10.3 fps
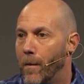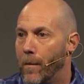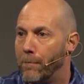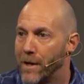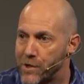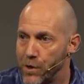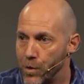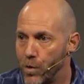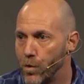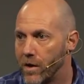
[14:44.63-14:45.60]
But
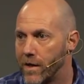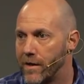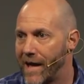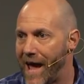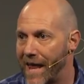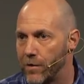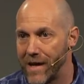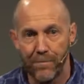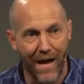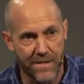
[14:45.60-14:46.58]
two, they handle
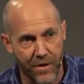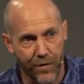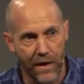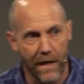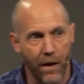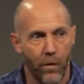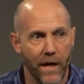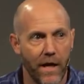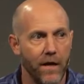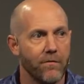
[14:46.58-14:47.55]
dead bodies differently. Like,
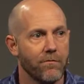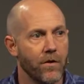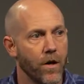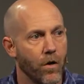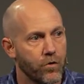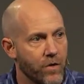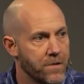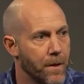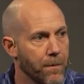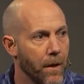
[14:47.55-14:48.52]
we, dress
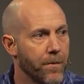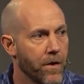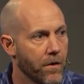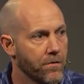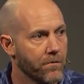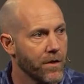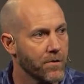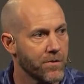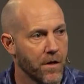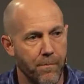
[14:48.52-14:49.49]
people up in their,
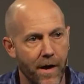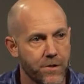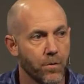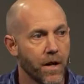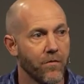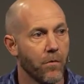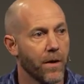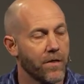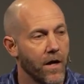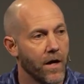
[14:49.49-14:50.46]
Sunday best or whatever,
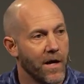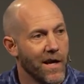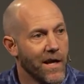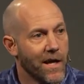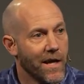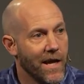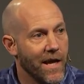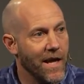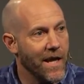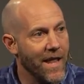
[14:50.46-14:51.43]
but
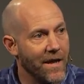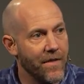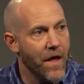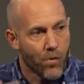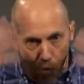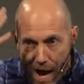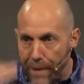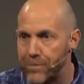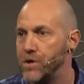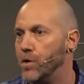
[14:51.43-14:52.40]
in that day, they
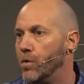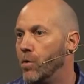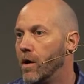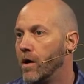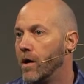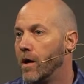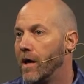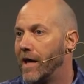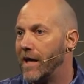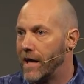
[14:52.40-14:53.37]
wrapped you
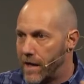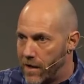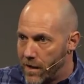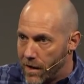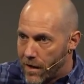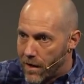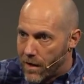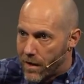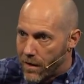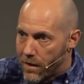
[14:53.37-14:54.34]
in
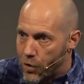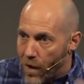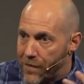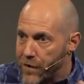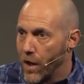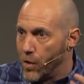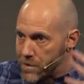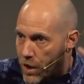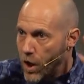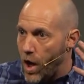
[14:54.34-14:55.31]
grave clothes
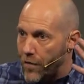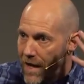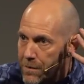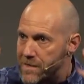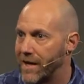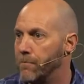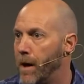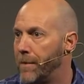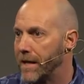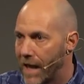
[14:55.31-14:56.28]
and cloth, and that was like
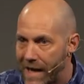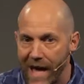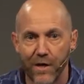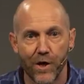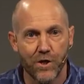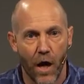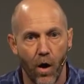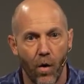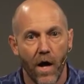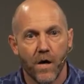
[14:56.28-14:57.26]
mummy, like head to
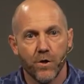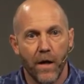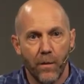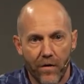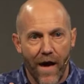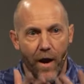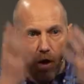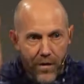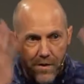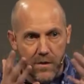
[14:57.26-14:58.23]
toe. So he would have had
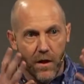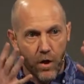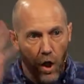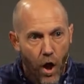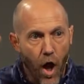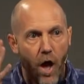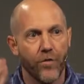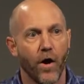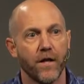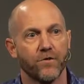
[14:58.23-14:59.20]
all this cloth
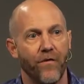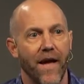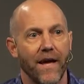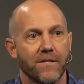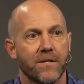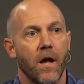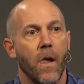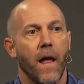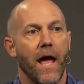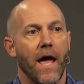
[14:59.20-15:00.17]
on his face,
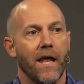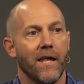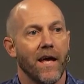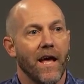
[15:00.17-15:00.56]
and